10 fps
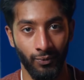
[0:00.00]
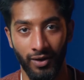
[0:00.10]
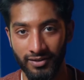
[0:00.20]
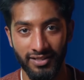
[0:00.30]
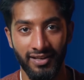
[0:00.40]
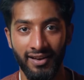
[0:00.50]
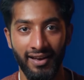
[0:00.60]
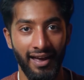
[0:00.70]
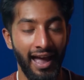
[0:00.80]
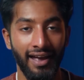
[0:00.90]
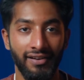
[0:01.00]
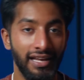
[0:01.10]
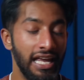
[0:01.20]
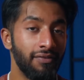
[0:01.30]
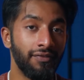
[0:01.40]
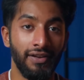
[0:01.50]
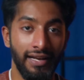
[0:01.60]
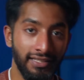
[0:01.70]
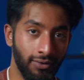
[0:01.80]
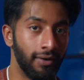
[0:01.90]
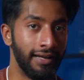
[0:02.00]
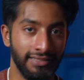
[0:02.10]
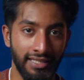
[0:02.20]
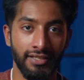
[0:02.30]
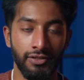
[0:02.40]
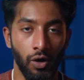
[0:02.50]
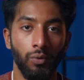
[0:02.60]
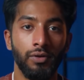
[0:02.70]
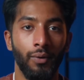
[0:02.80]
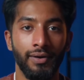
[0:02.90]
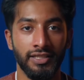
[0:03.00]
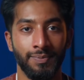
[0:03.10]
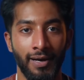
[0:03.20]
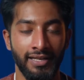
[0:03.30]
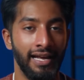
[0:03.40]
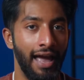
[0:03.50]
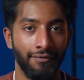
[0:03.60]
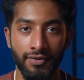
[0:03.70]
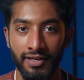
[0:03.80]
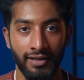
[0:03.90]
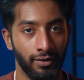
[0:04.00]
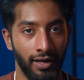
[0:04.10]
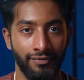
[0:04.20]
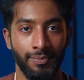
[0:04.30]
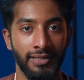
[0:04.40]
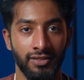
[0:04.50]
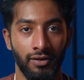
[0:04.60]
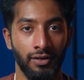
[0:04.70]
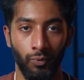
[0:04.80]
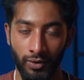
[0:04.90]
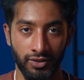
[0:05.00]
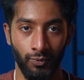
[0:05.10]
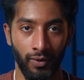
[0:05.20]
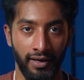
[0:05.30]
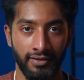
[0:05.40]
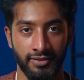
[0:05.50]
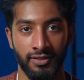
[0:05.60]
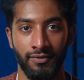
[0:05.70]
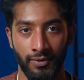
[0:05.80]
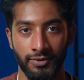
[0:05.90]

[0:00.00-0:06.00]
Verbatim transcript: want? And even if it is or it isn't, don't go in expecting everything in your life to be solid once you're working as a software